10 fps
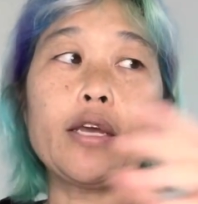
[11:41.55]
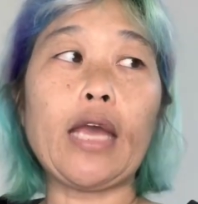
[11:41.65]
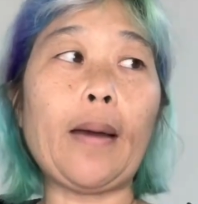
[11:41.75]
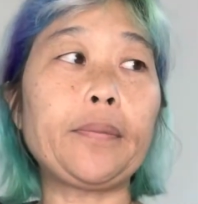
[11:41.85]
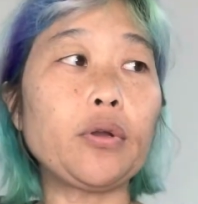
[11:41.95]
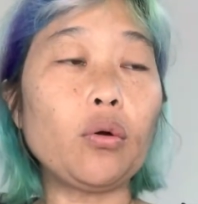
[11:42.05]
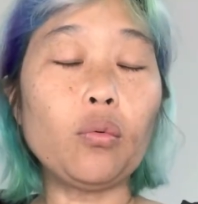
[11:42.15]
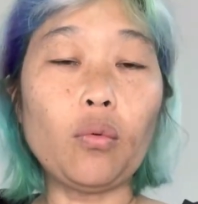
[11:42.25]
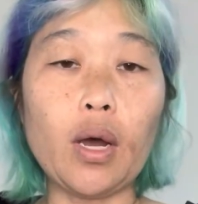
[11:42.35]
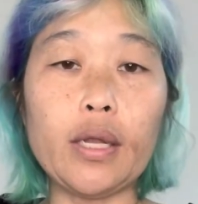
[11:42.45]
Capital
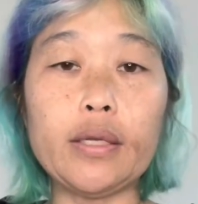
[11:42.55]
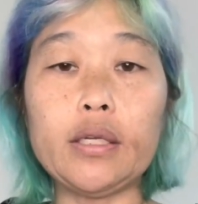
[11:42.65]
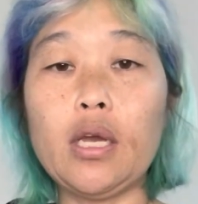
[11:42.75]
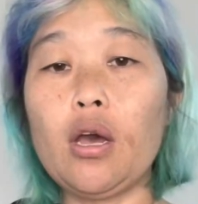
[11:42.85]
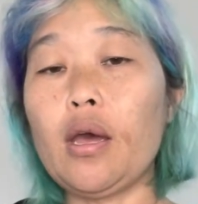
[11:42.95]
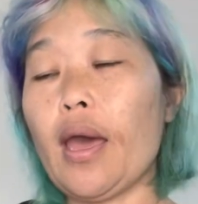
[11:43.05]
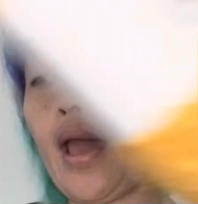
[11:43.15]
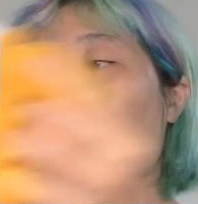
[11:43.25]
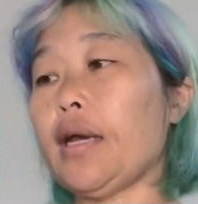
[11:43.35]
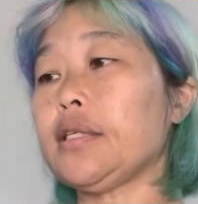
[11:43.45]
One
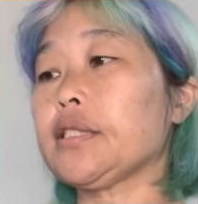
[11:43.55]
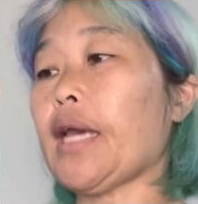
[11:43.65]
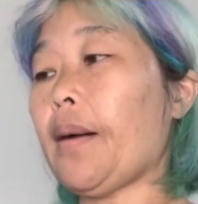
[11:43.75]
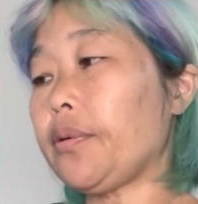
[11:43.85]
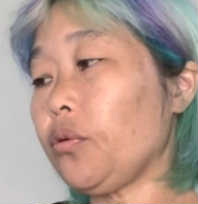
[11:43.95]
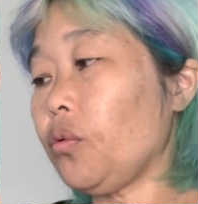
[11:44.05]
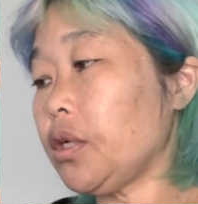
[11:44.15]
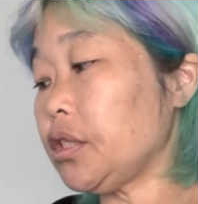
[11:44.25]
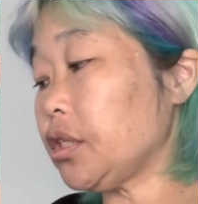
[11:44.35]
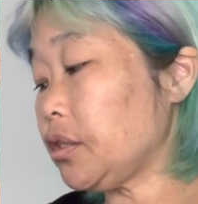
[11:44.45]
has Capital
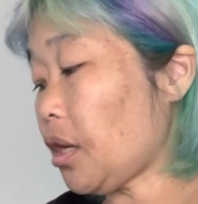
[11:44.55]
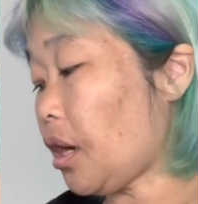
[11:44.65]
One